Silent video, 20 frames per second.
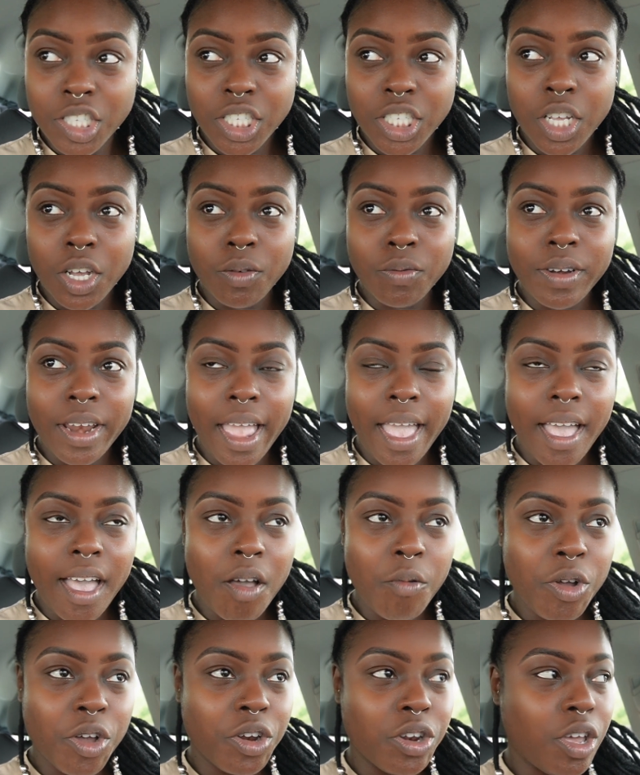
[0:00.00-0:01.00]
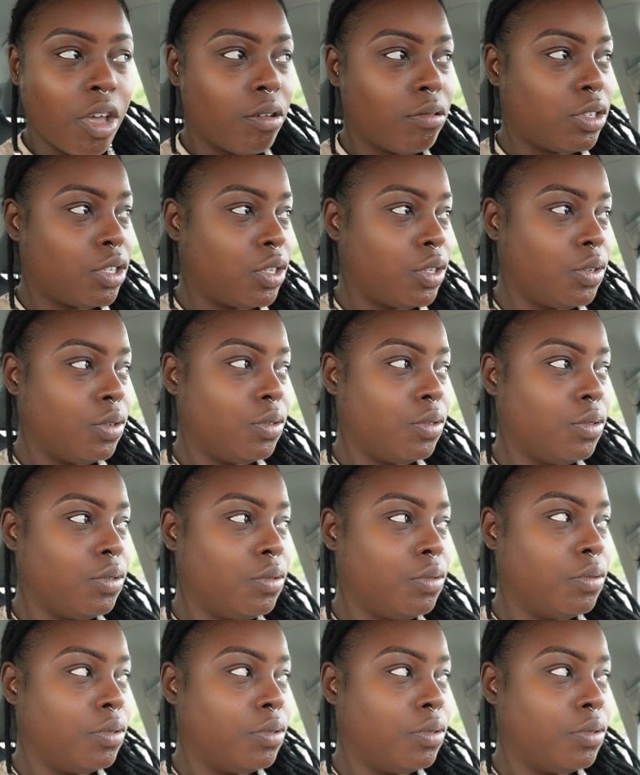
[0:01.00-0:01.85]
So now we're gonna go to